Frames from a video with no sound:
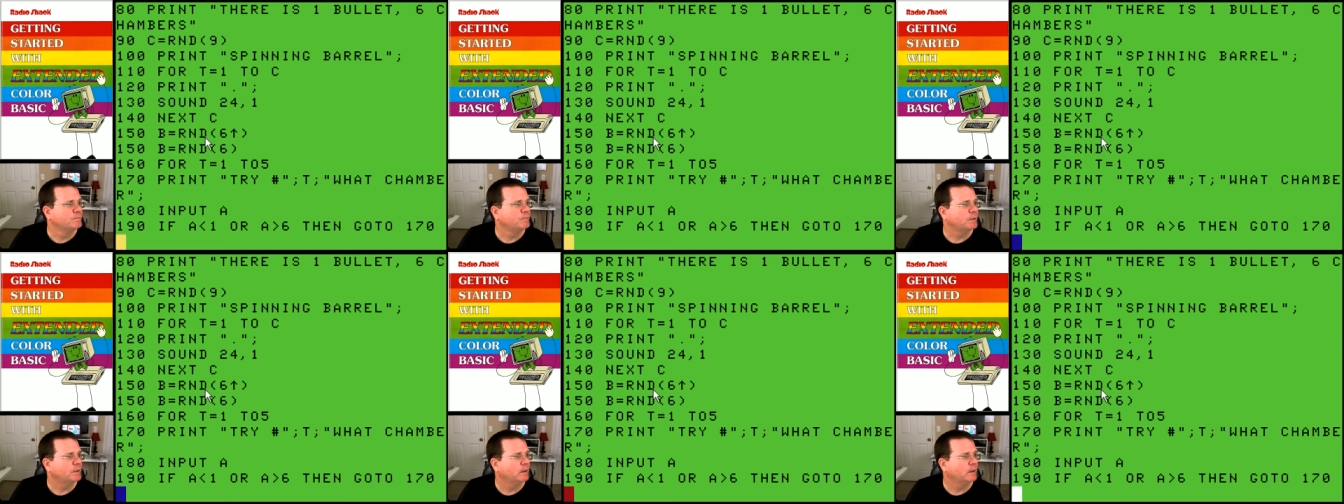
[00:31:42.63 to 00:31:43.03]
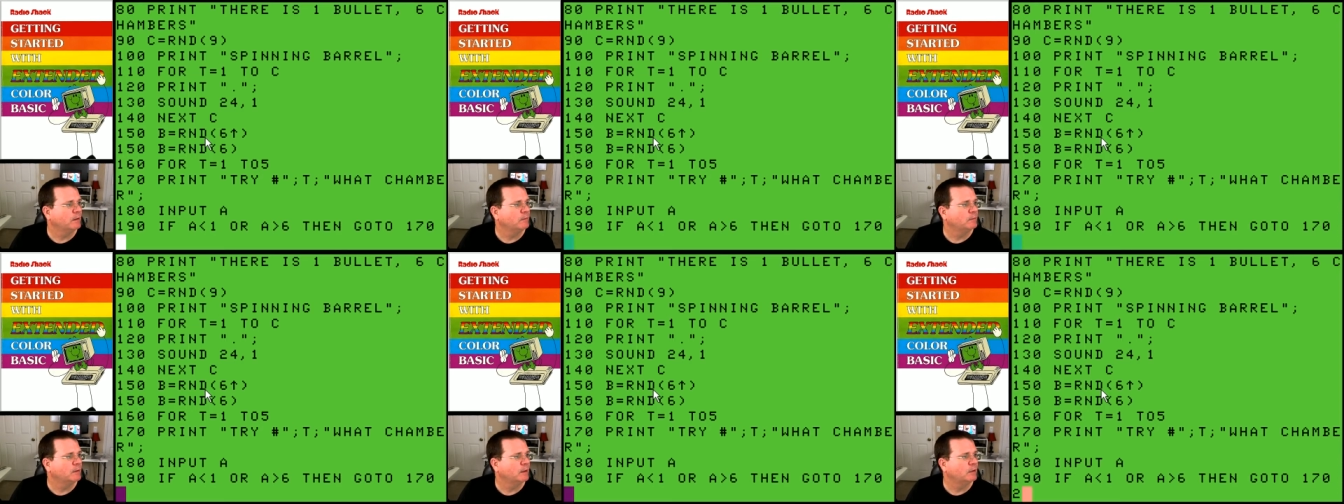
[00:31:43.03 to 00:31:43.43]

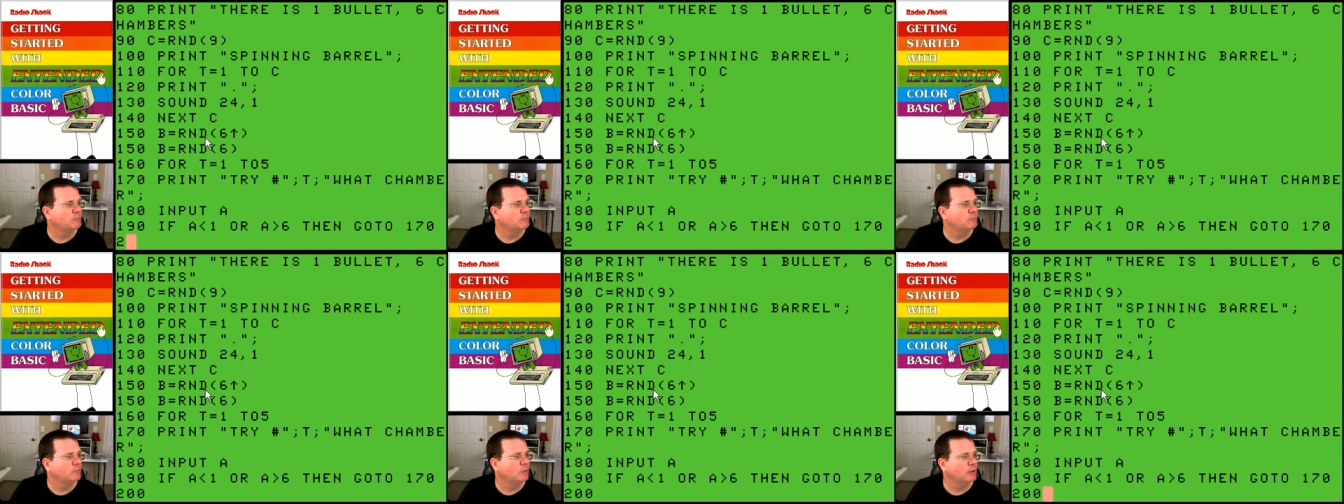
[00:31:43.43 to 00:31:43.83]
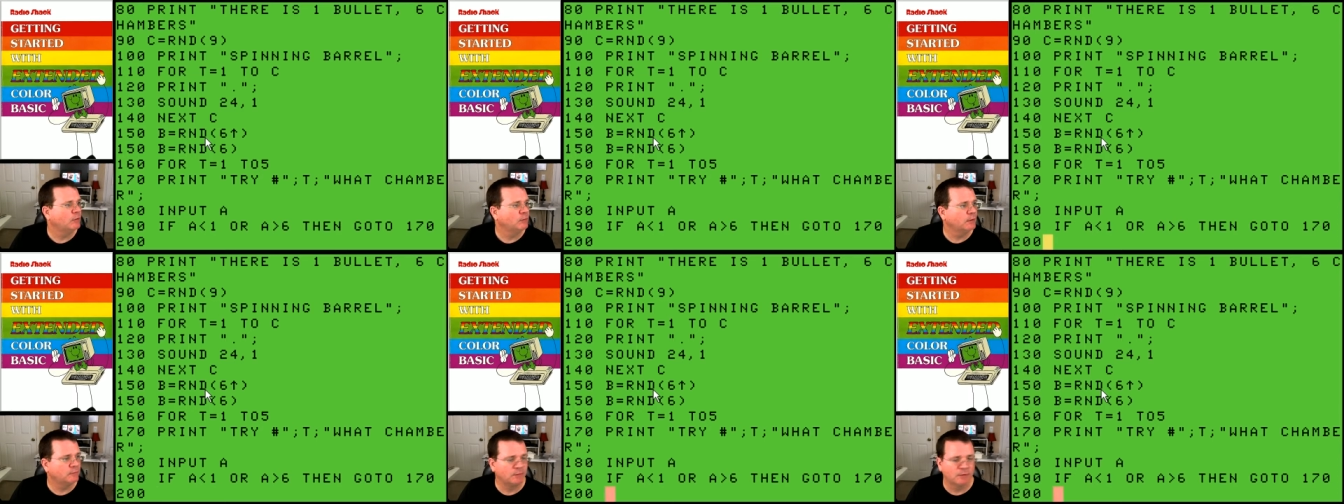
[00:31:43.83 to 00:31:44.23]
Okay, line
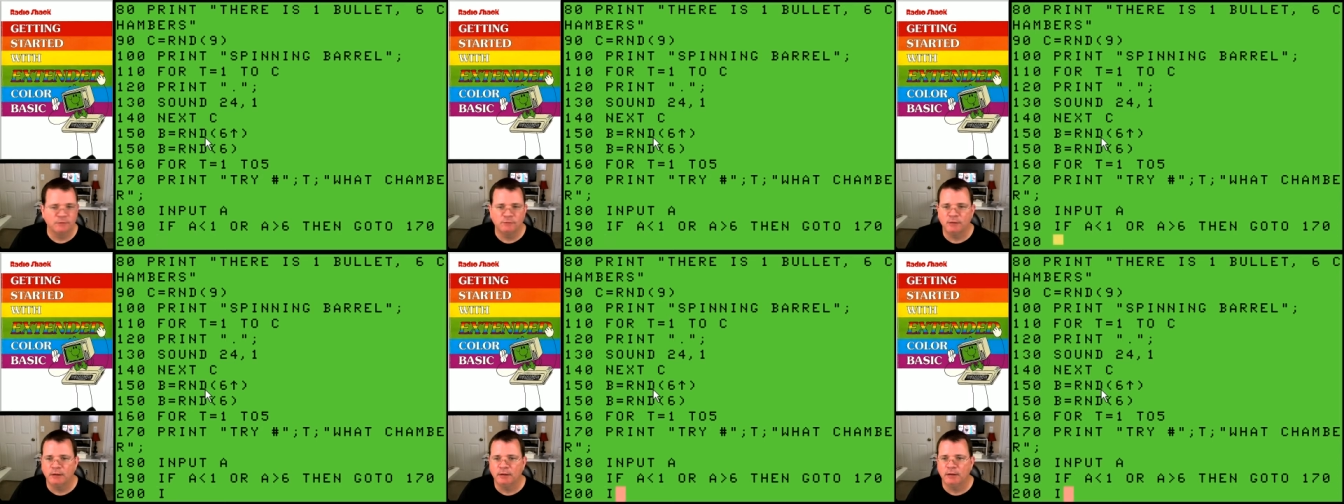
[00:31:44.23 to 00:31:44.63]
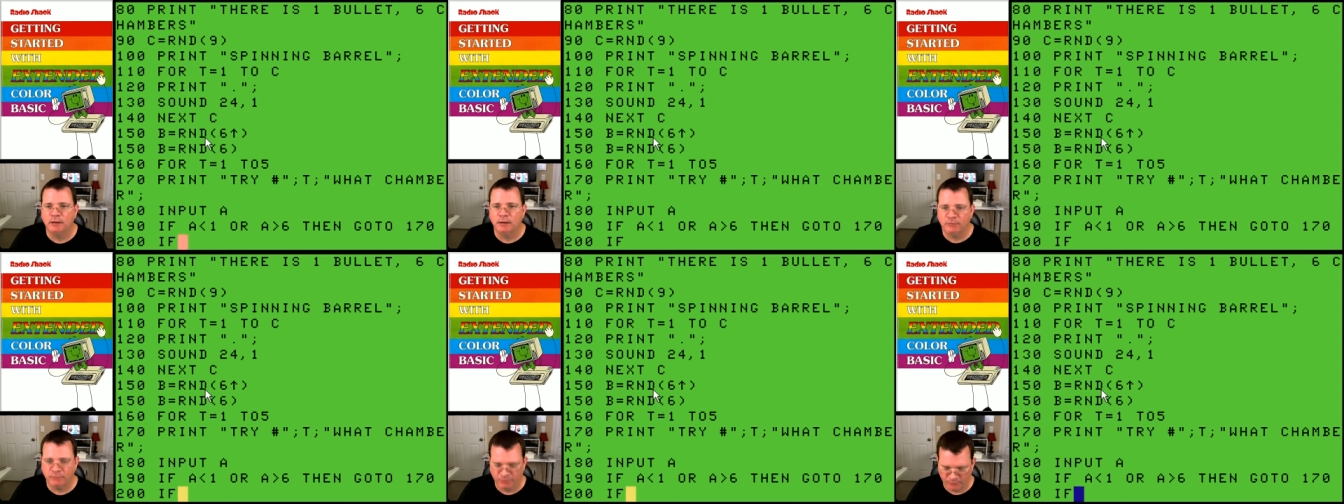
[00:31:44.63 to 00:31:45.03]
200 is going to say
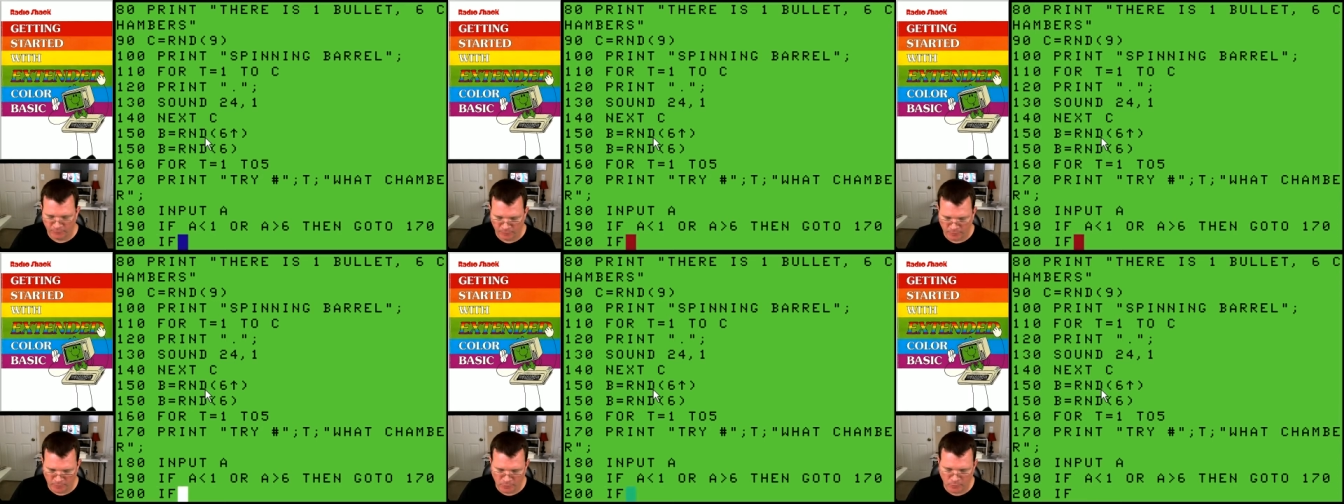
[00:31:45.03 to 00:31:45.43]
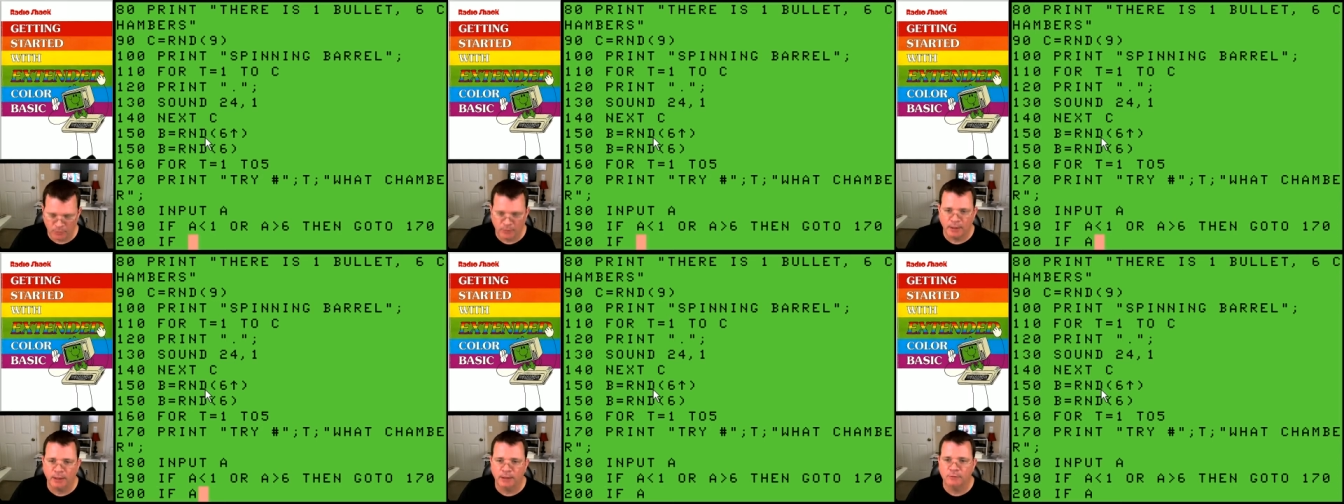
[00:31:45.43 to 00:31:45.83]
if
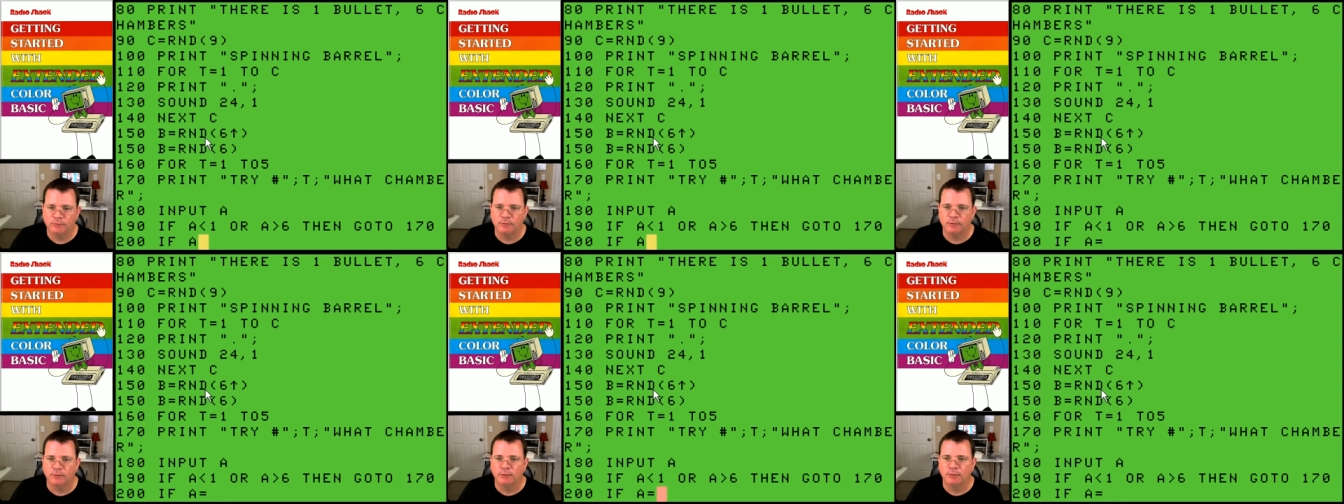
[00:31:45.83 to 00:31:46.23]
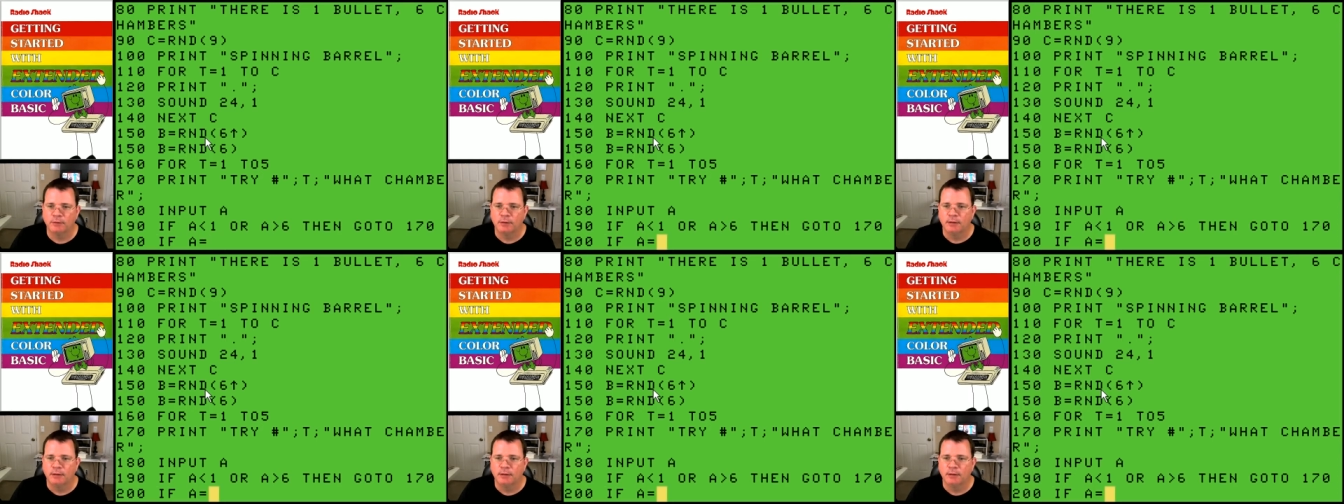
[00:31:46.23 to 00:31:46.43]
your answer